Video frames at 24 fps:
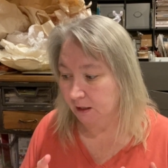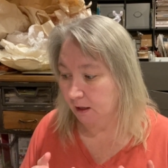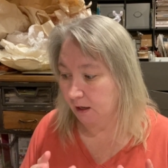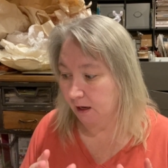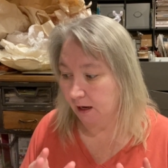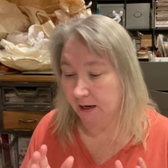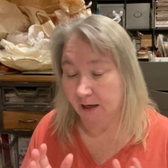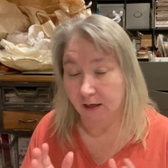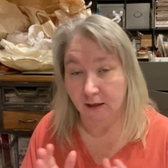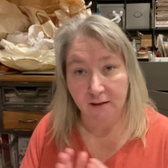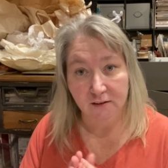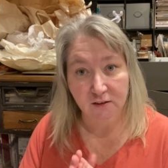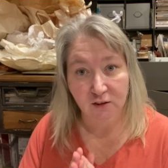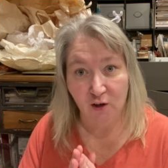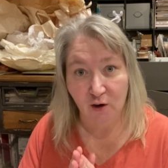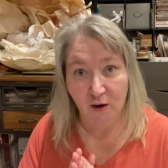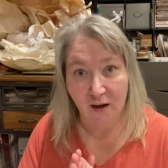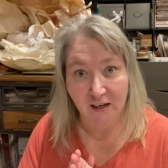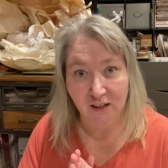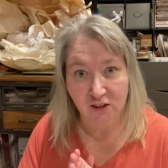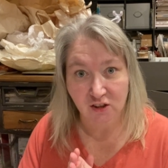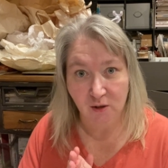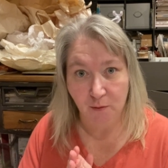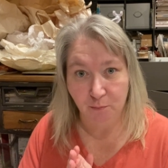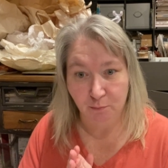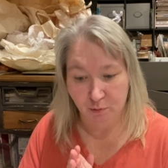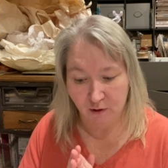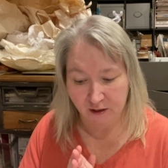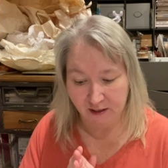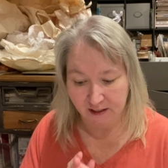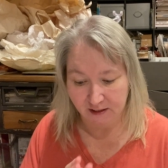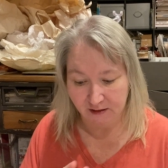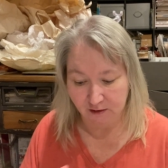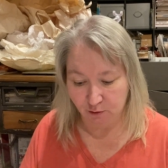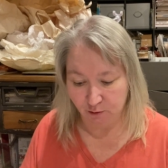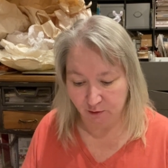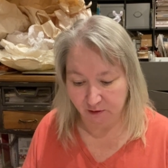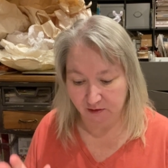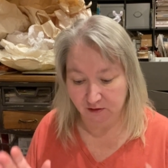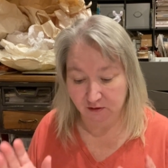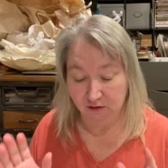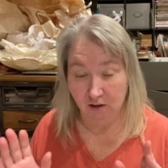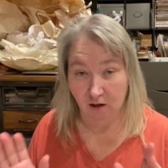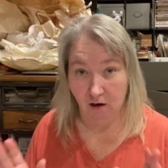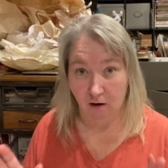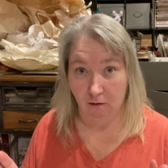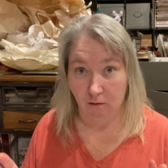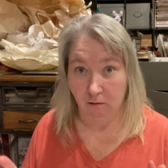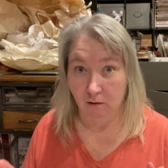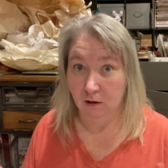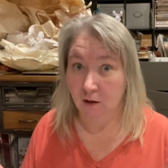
And let's go ahead and jump right into it. So